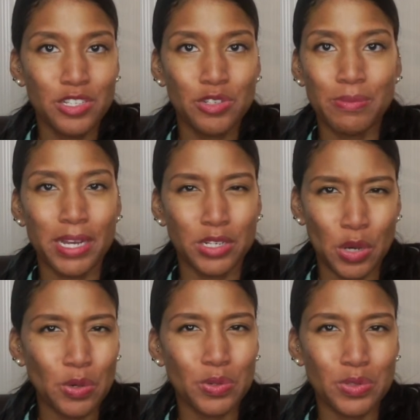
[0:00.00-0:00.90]
to my
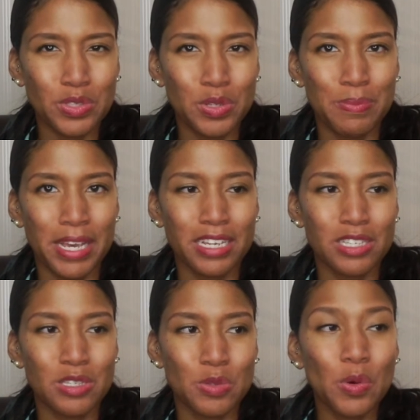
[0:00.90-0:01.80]
nose to make it
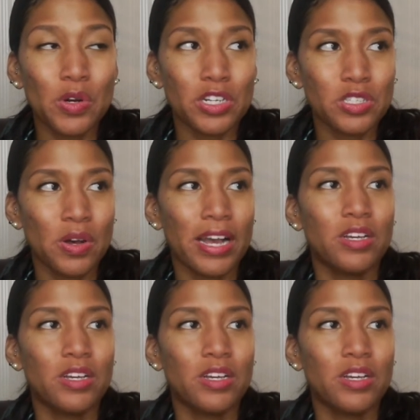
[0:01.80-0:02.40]
sore, so I